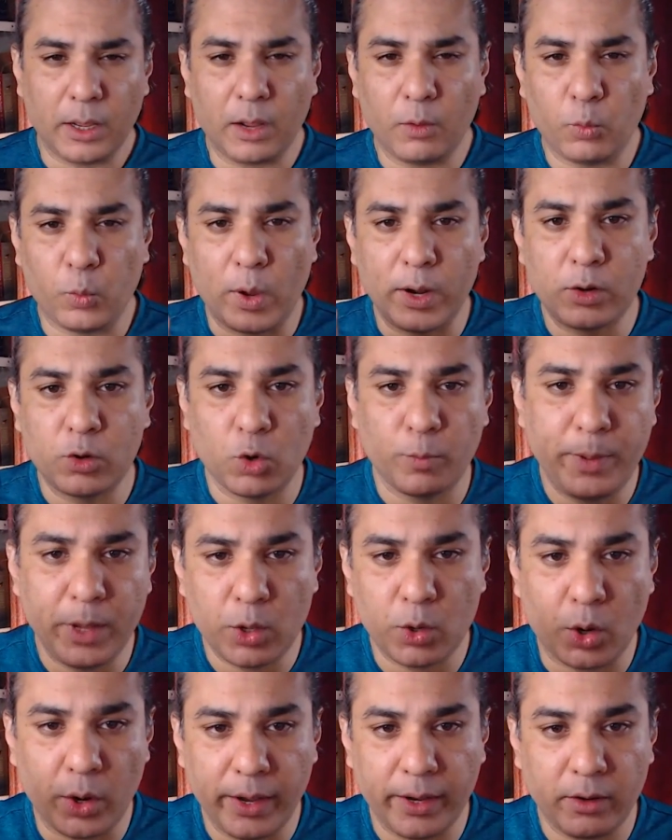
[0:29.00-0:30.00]
A one rupee
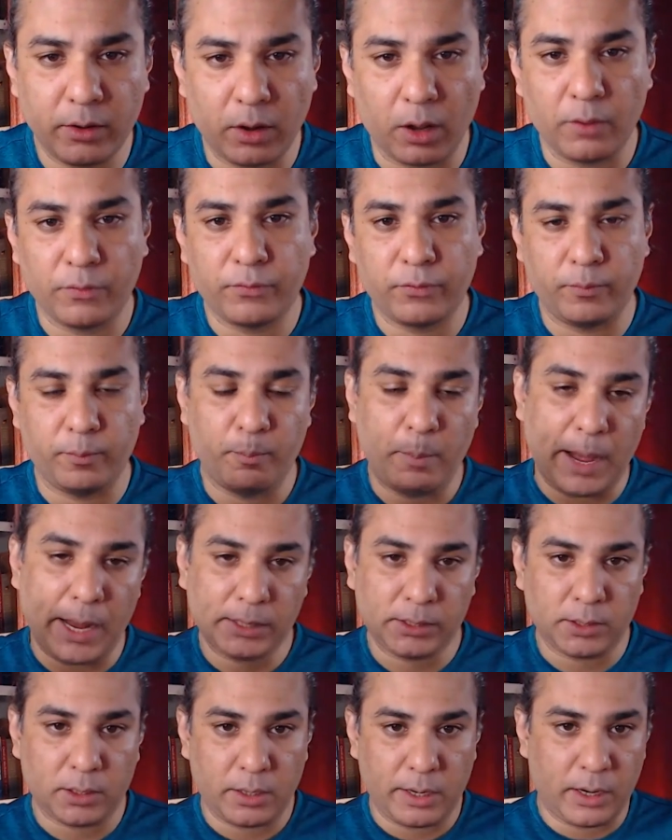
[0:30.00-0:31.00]
coin of
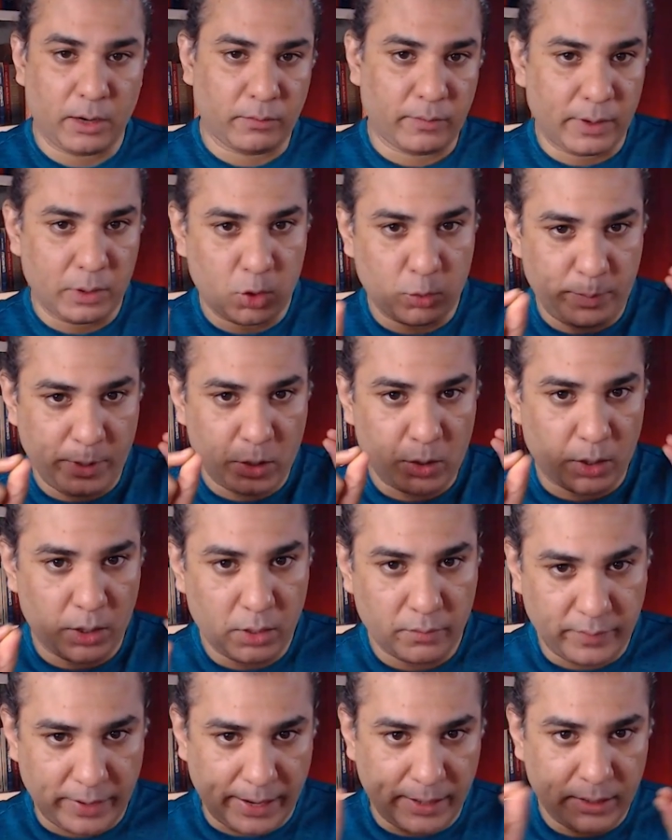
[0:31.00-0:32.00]
matter and a one rupee coin
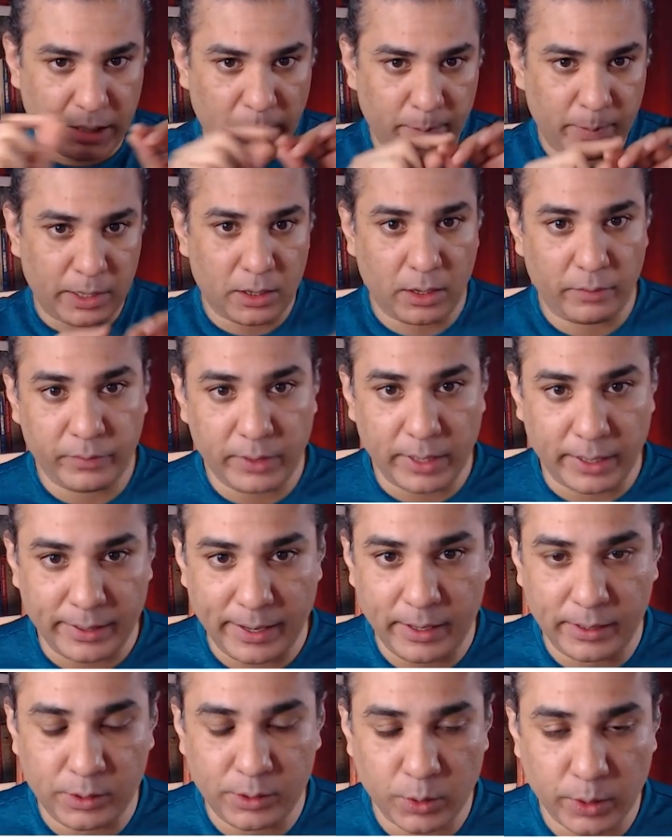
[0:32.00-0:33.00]
of antimatter, if they
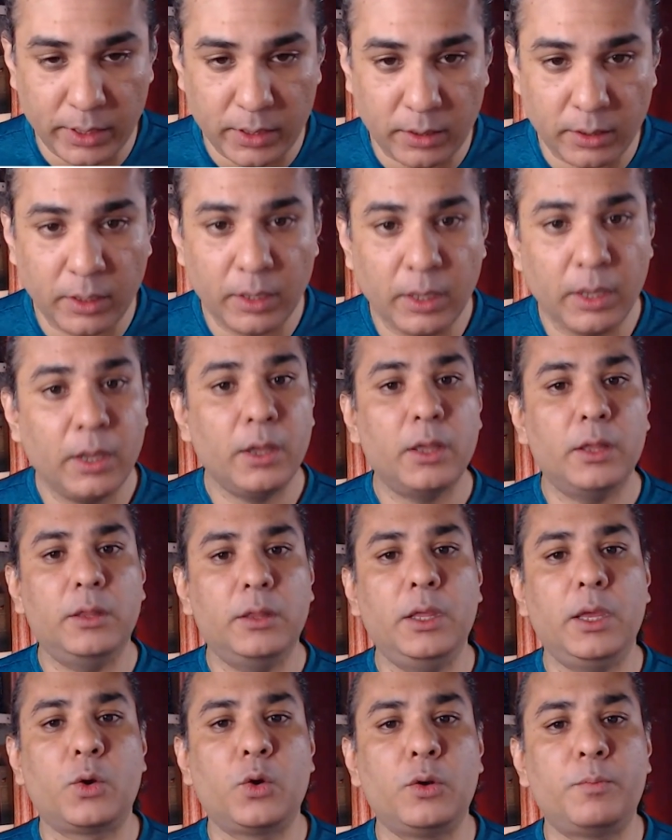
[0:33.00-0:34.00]
annihilate together,
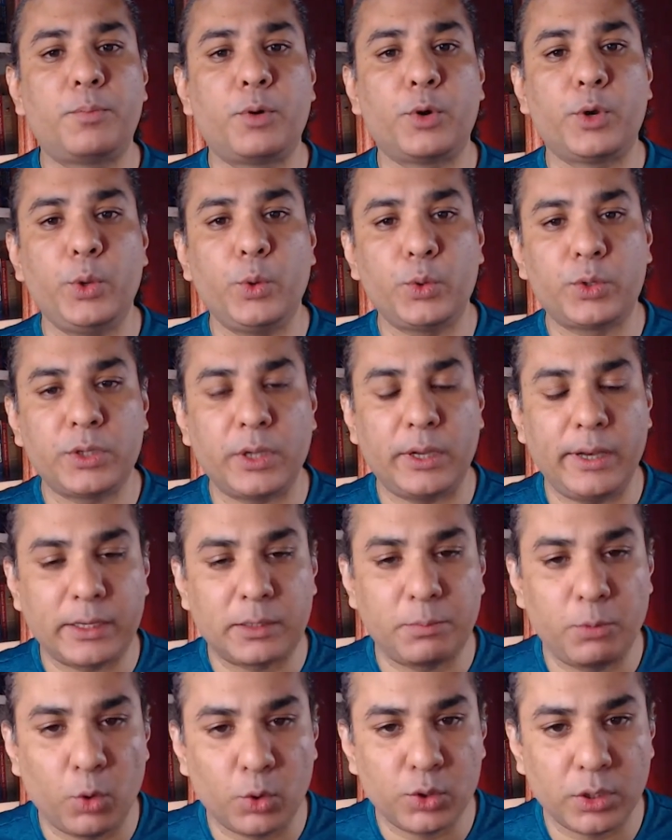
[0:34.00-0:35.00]
they could produce an
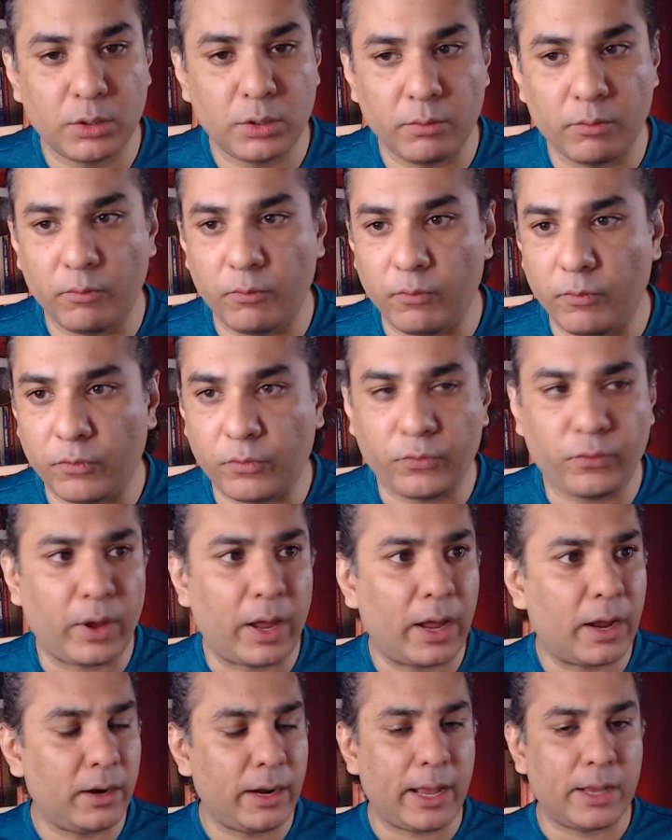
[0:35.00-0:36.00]
explosion
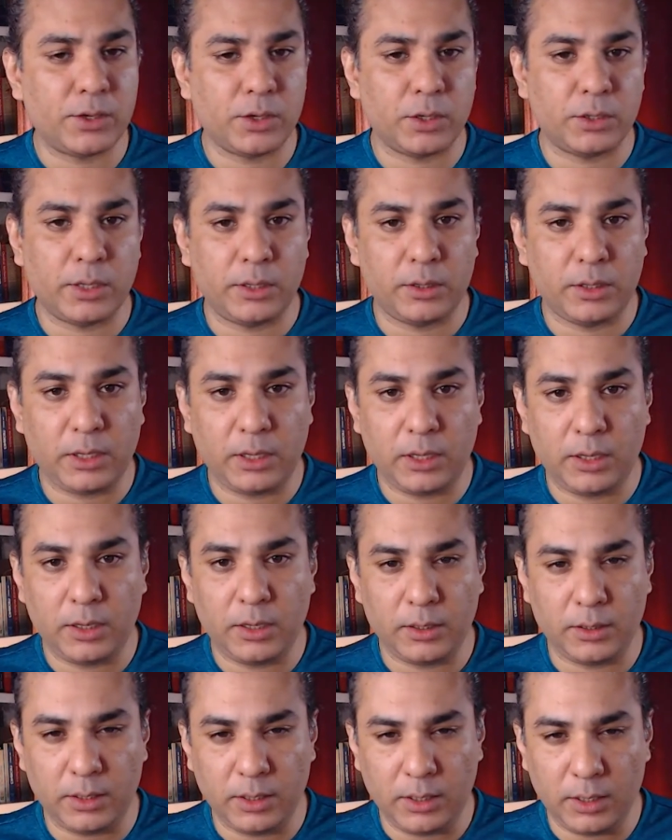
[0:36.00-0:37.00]
far larger than
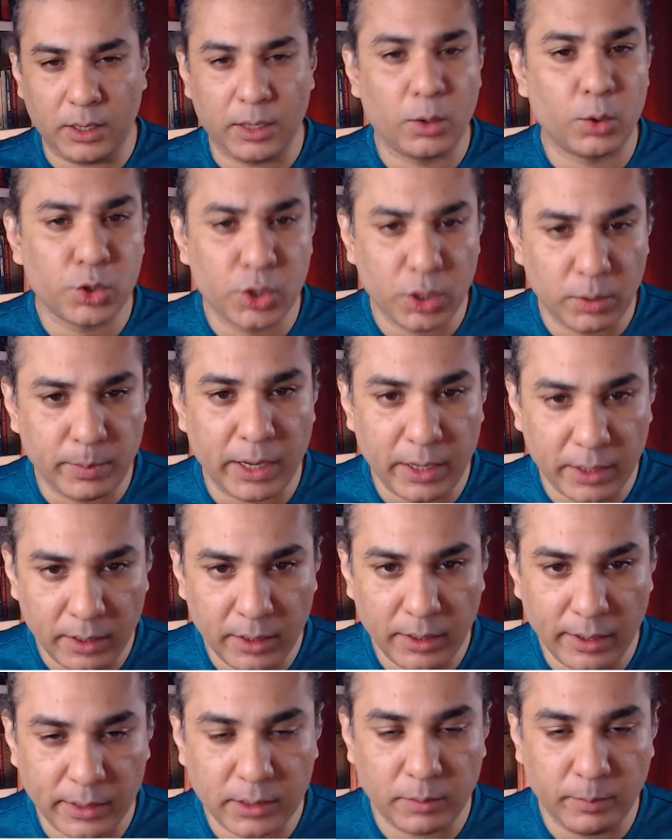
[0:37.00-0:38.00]
the the Hiroshima
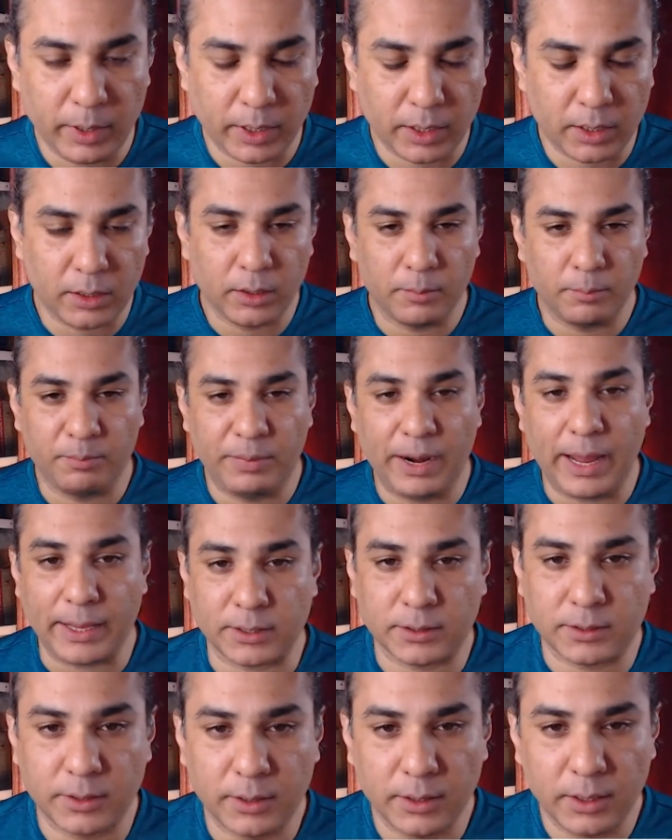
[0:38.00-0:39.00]
atomic
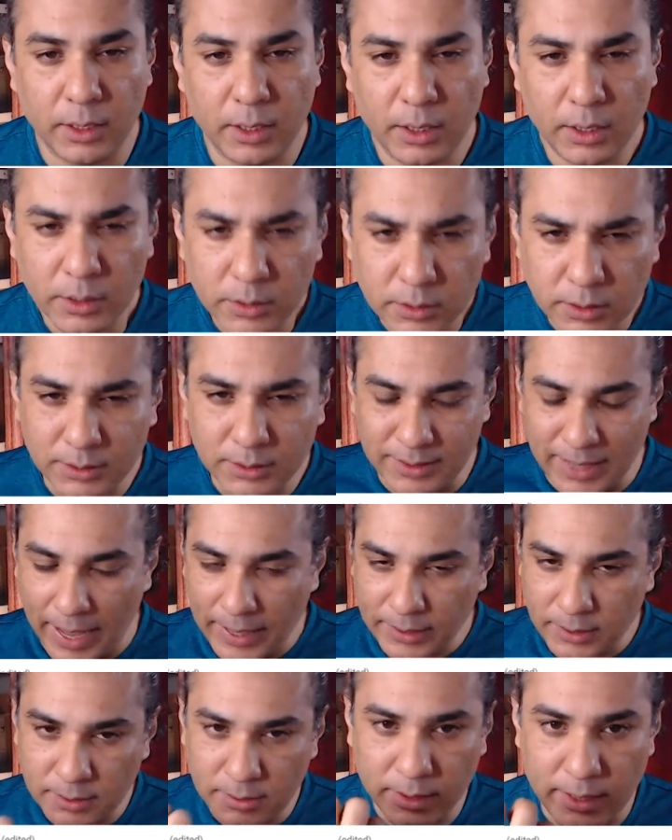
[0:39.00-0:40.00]
blast. So
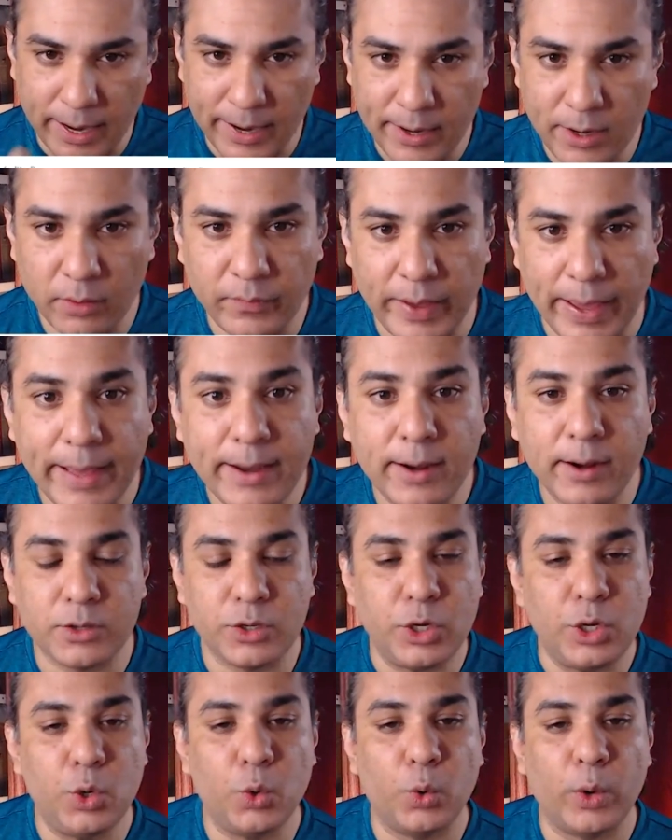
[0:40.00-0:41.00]
that's the kind of
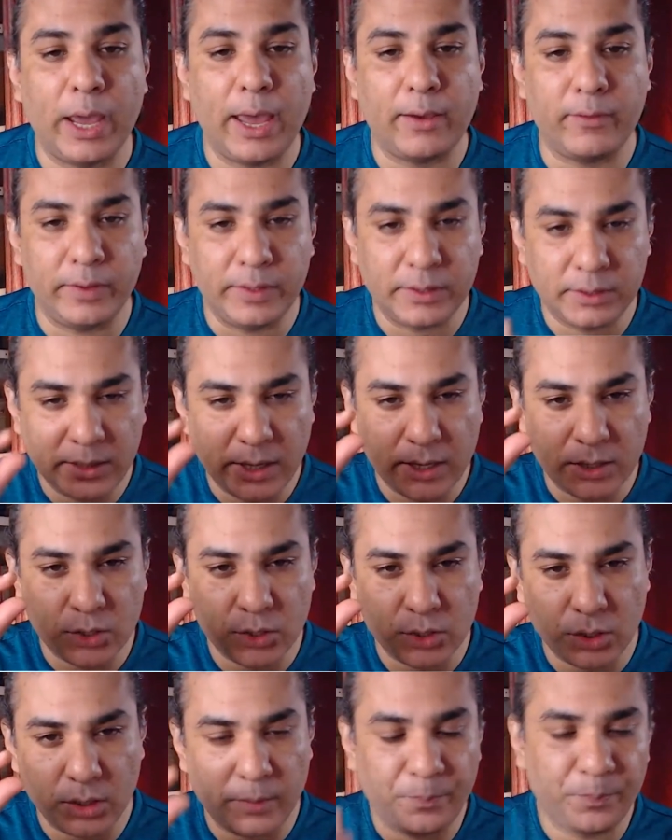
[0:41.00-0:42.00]
energy you have in
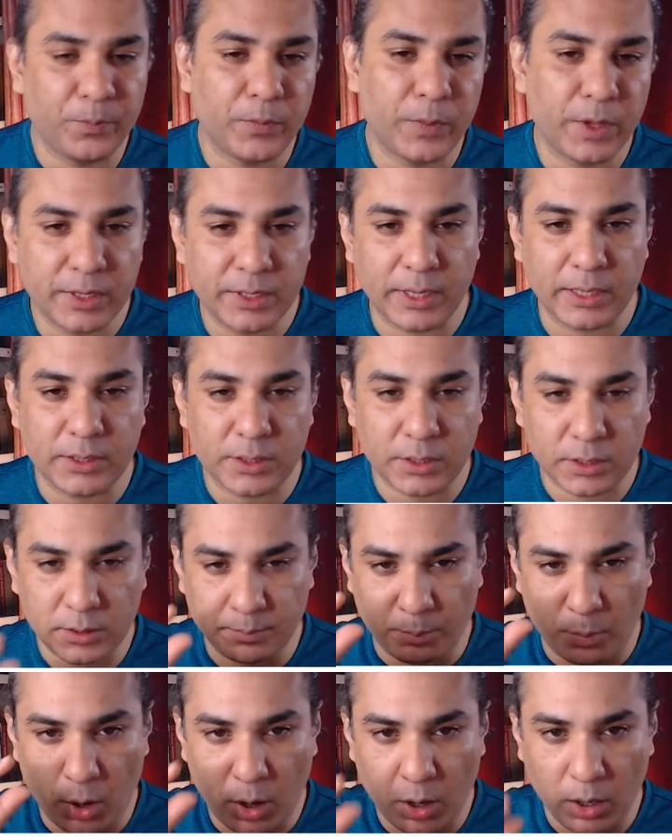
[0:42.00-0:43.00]
such such
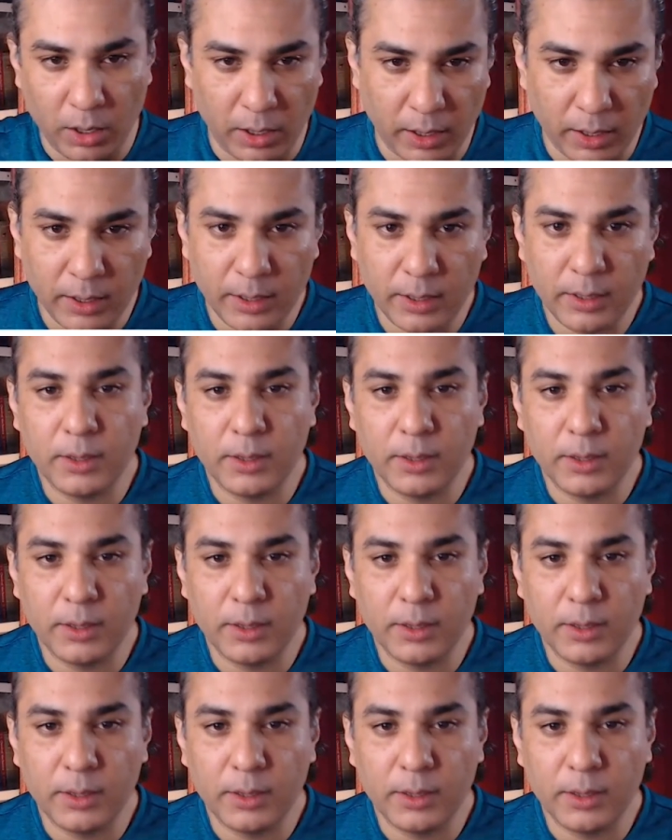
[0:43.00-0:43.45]
small